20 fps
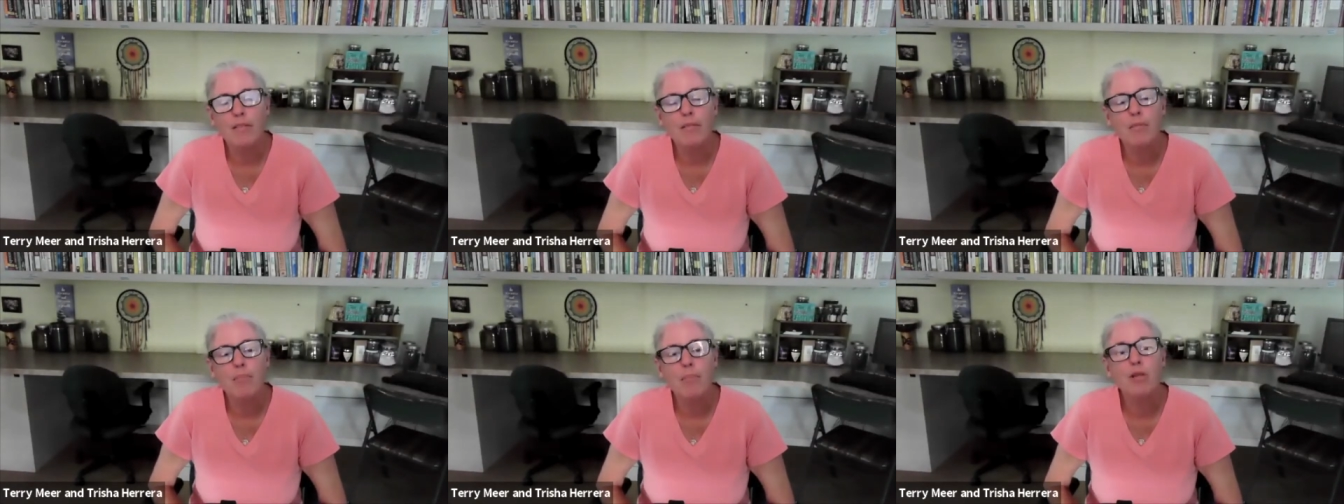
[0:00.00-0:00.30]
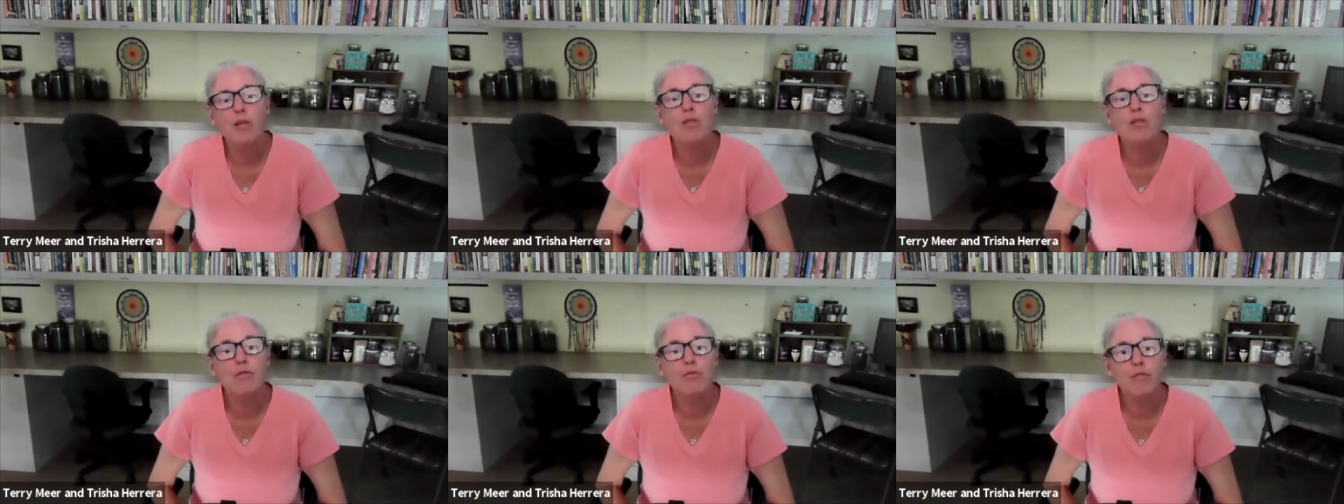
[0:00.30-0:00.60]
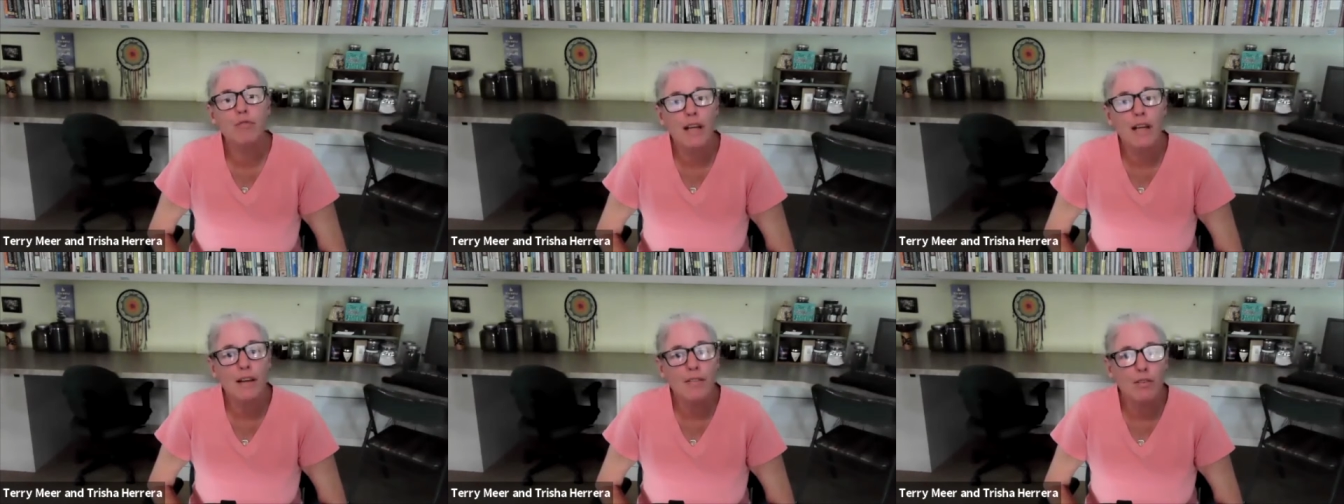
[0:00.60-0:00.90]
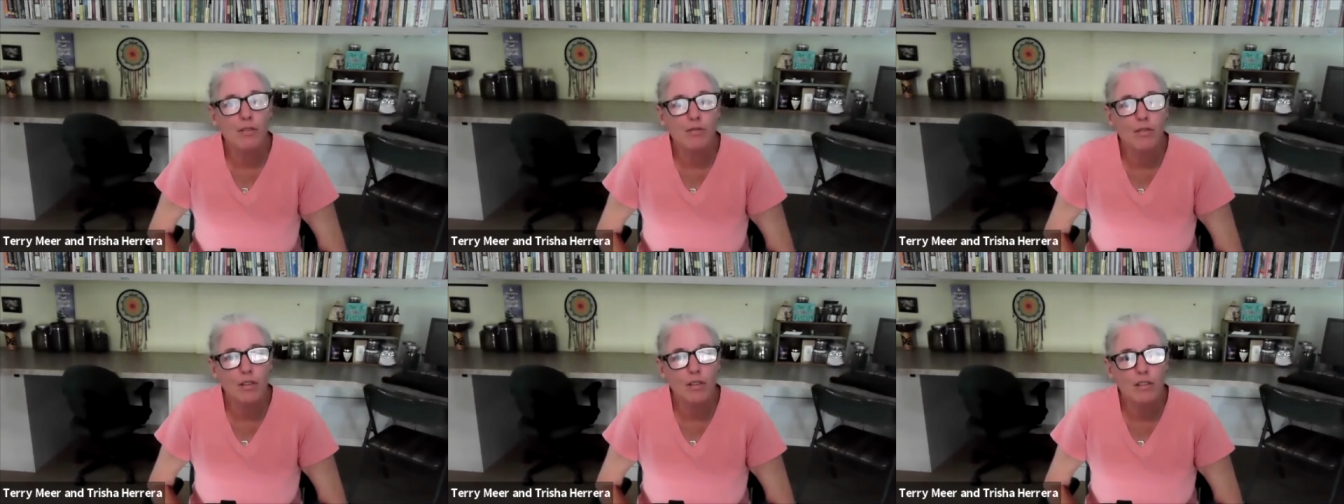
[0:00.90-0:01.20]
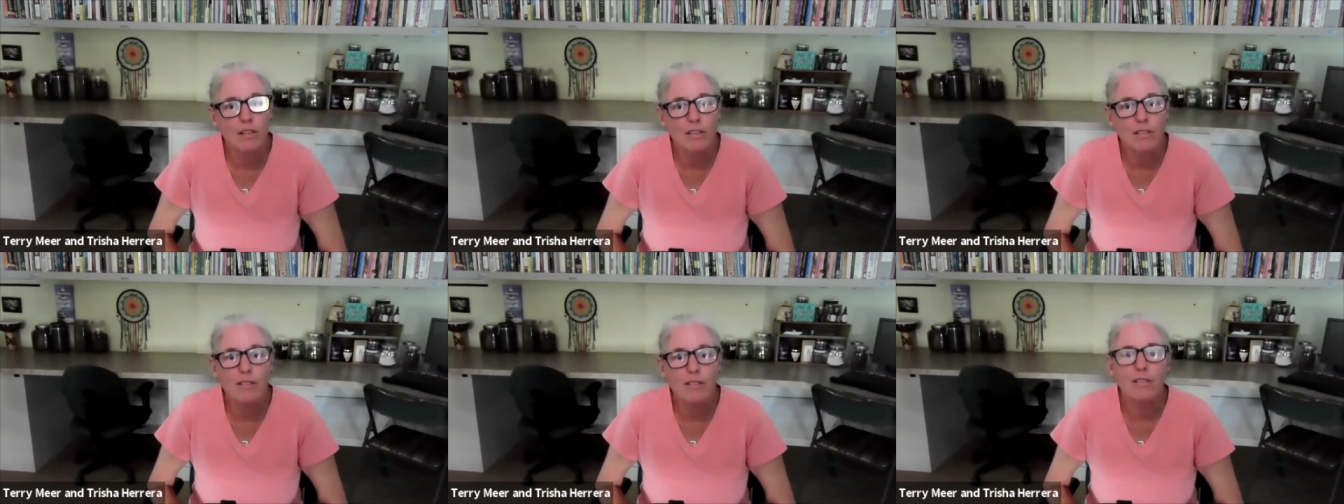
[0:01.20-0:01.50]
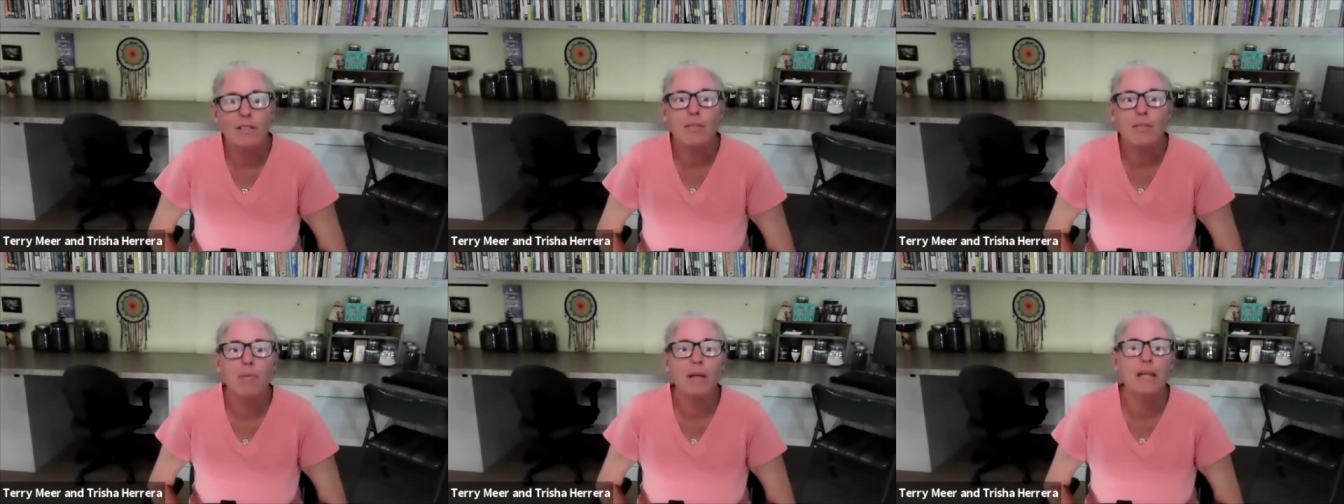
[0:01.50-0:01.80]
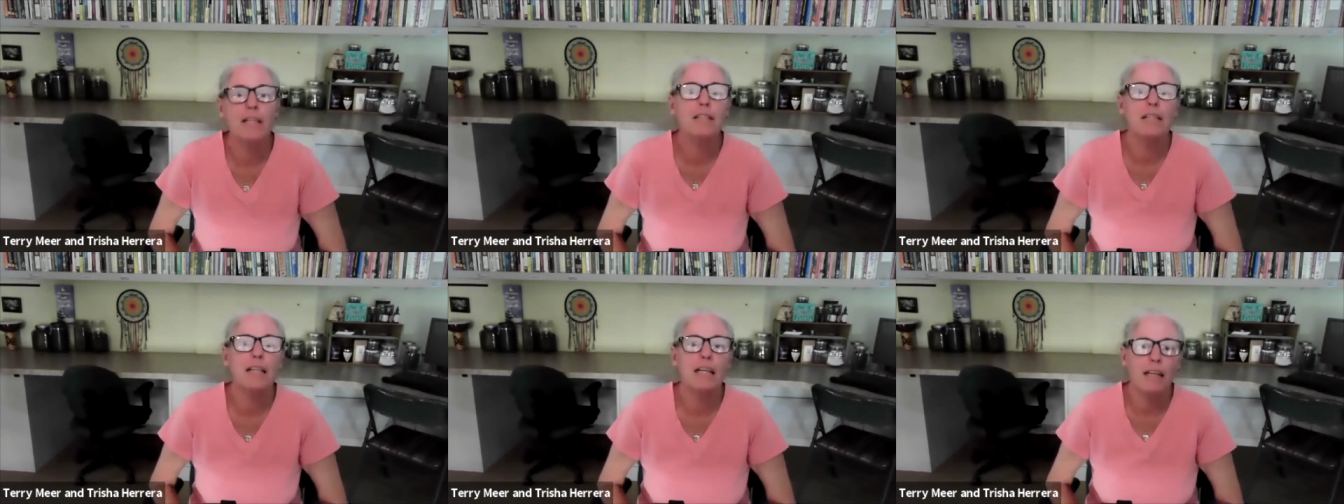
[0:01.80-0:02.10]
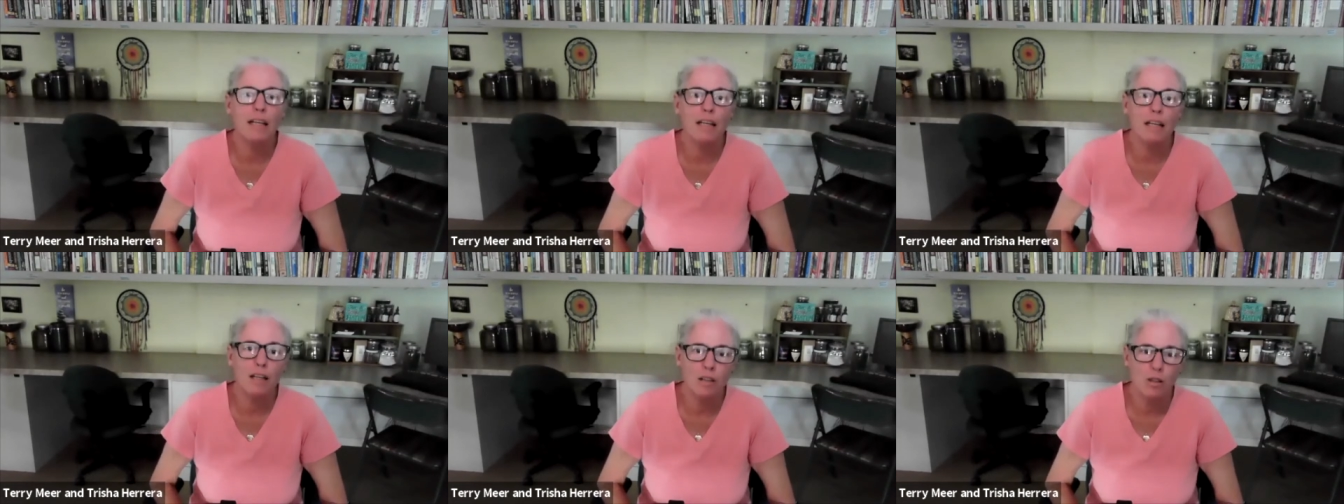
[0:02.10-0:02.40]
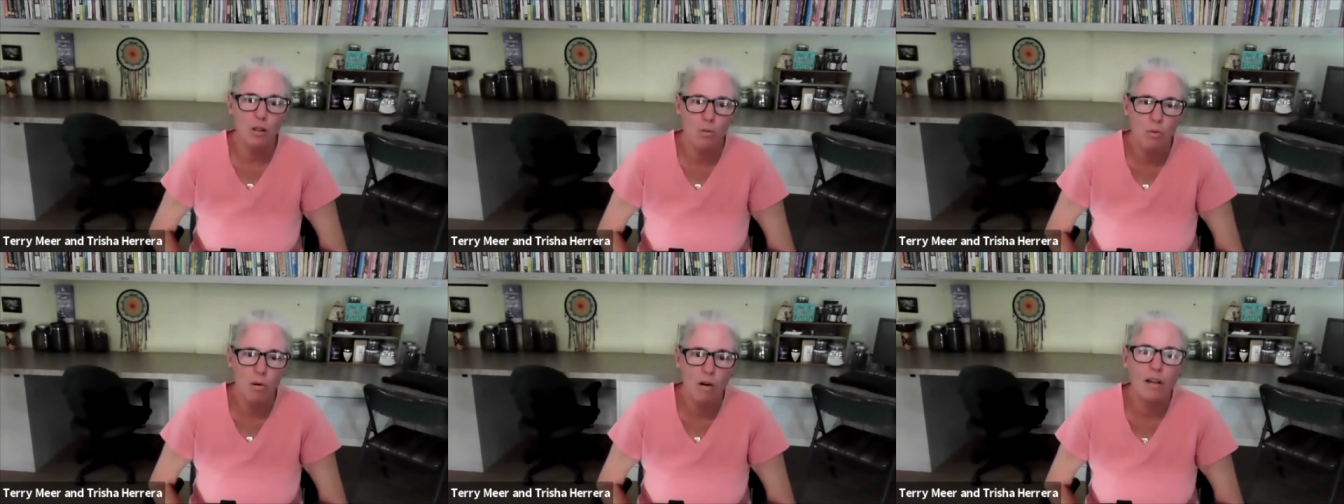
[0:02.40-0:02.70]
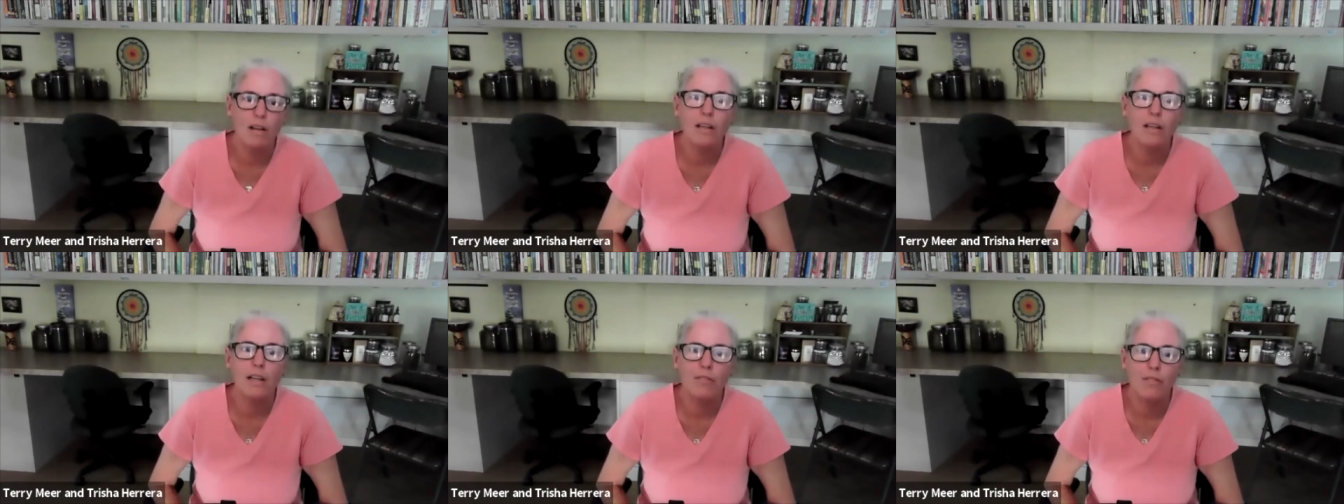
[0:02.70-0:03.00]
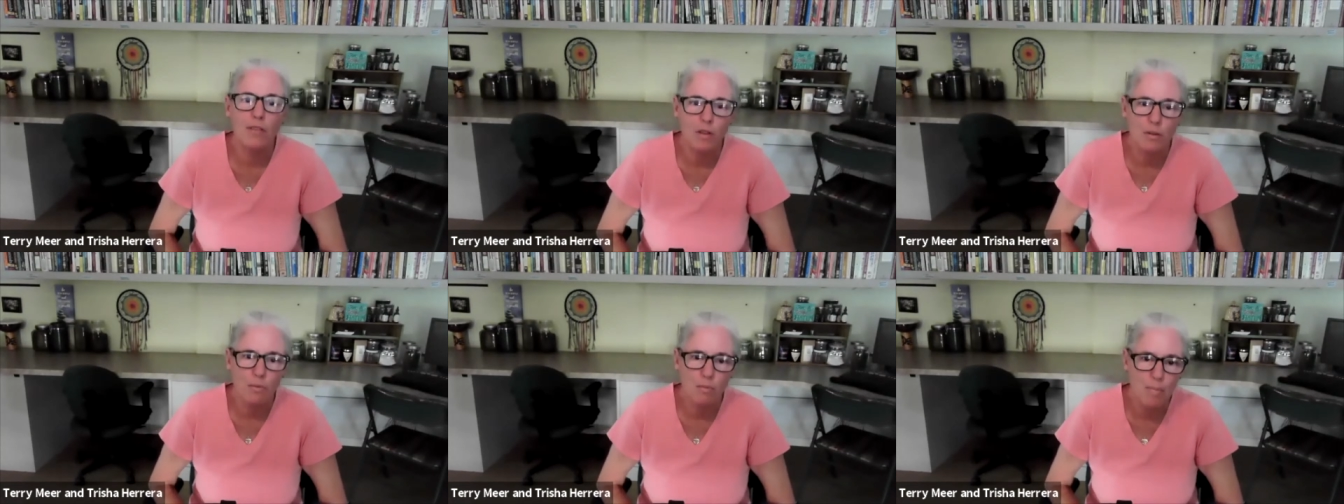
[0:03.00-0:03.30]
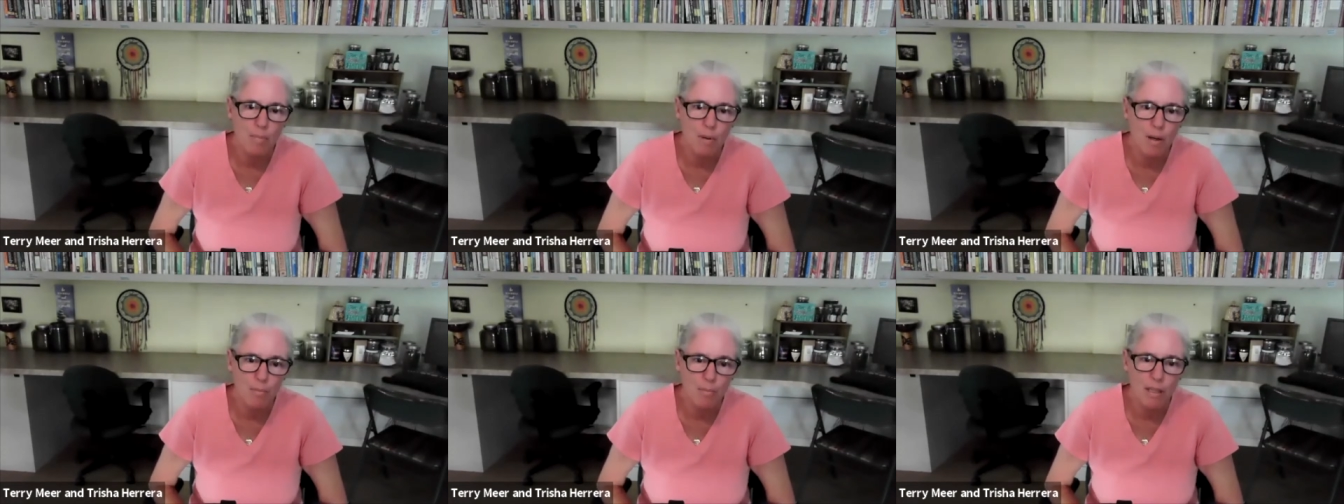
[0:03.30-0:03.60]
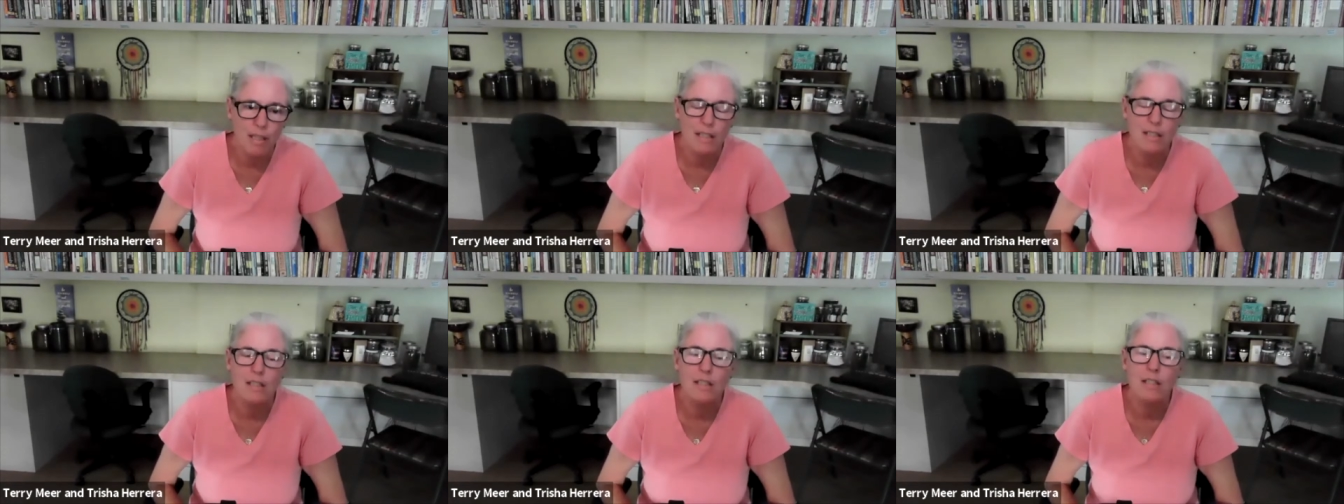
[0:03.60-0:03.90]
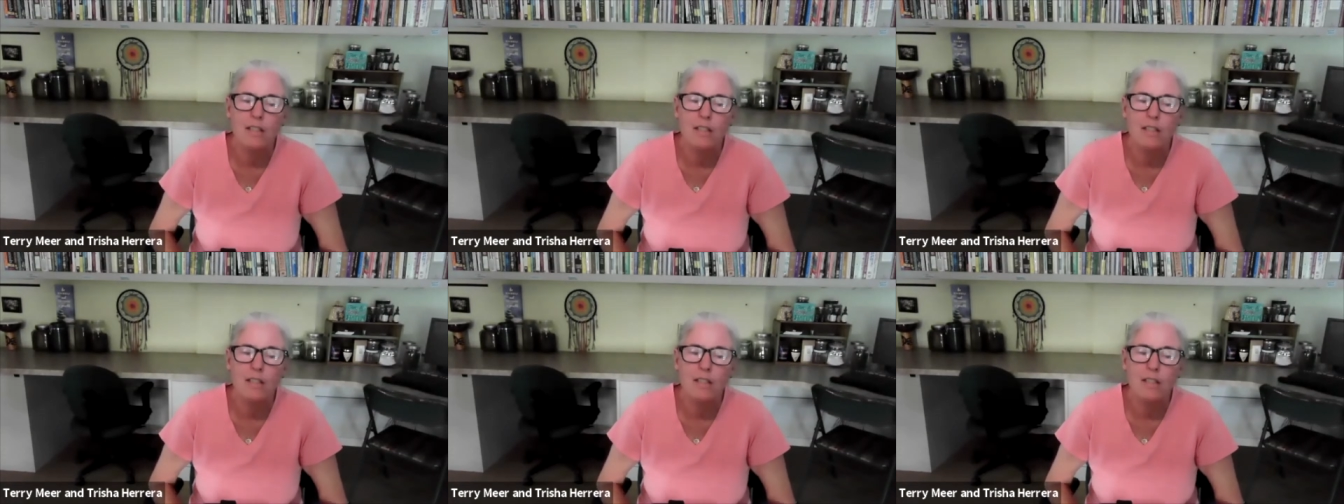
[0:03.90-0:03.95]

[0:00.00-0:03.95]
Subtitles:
most flavorful, best eating quality of the 3 pumpkins.